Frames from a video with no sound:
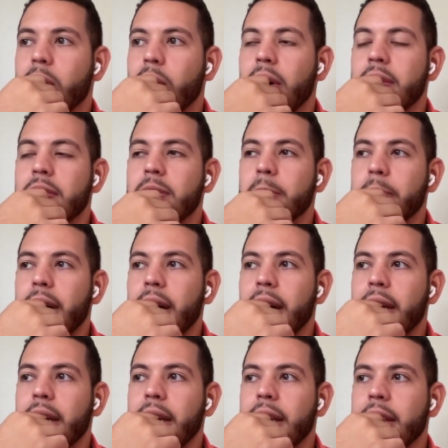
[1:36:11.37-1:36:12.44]
coin
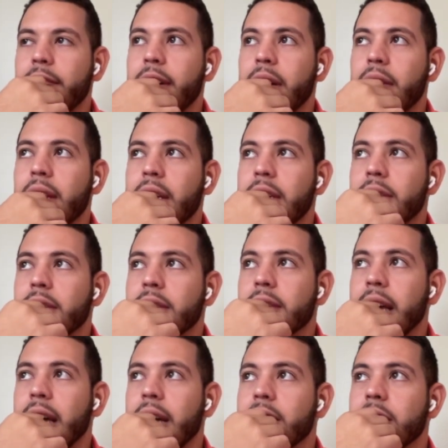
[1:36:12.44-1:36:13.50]
supply in the
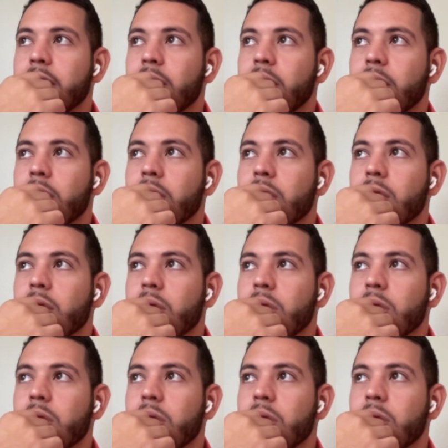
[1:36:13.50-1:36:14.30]
foundation's hands in order